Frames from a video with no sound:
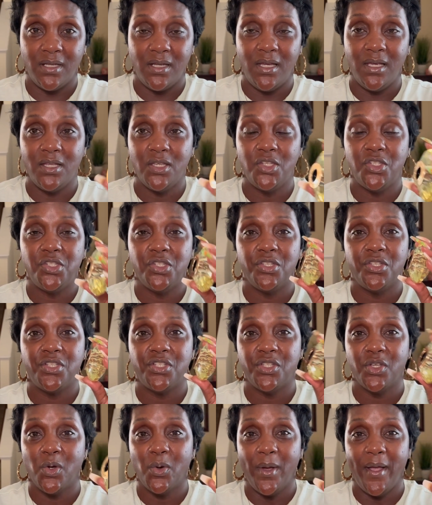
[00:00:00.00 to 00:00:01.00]
it is just
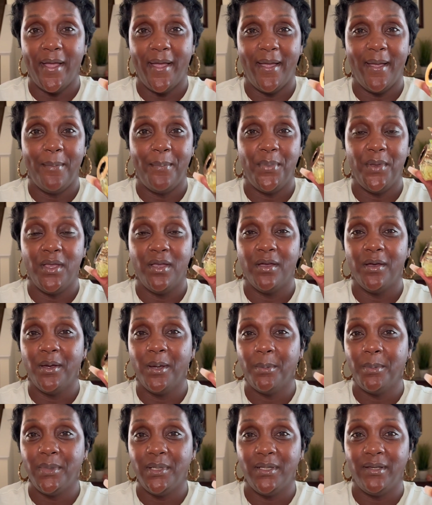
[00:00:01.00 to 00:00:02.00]
so happy,
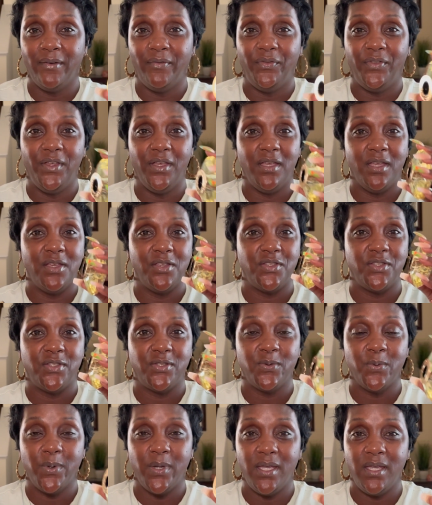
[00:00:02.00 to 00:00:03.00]
uplifting, it's
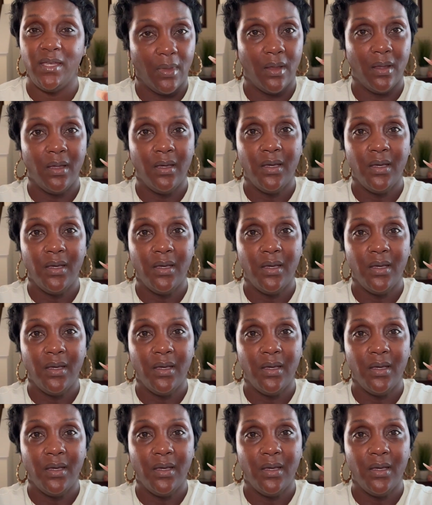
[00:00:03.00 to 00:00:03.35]
sweet.